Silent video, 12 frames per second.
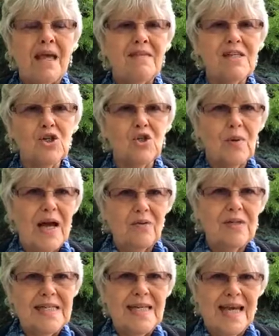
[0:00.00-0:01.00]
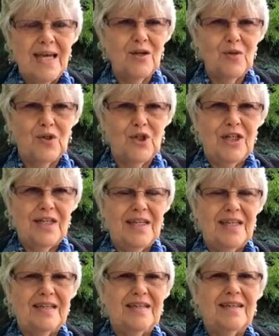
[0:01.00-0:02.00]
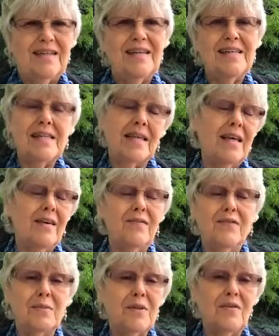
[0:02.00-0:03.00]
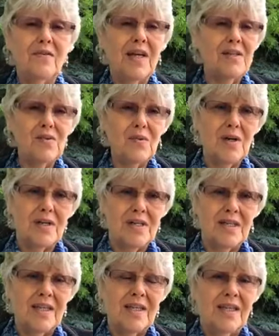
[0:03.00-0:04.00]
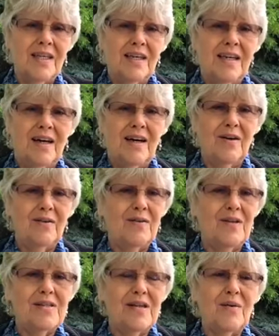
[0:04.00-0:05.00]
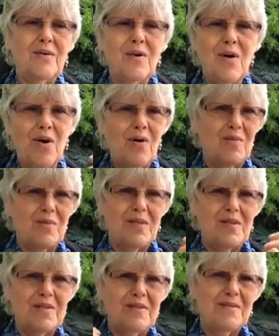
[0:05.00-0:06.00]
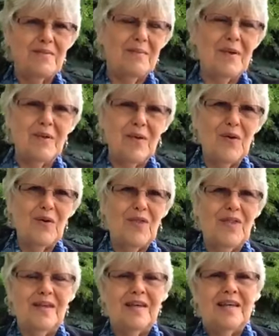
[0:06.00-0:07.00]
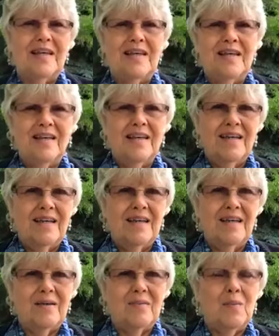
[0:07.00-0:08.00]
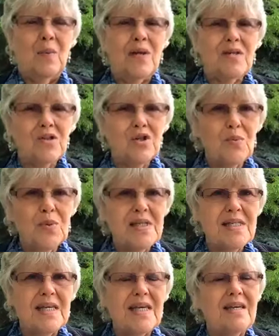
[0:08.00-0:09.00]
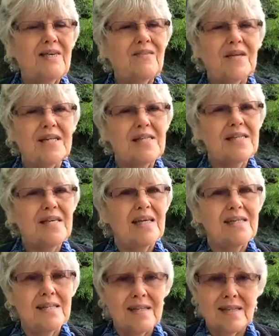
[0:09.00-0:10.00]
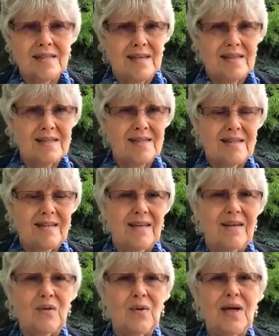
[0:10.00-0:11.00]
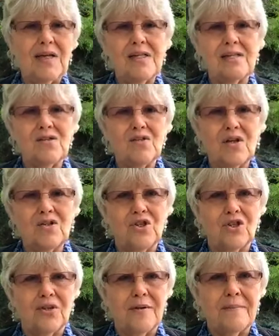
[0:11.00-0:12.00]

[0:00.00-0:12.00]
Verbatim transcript: This grounding energy is a gift from Divine Source, our sacred home, this Mother Earth. It wants to receive and assist us and grant us structure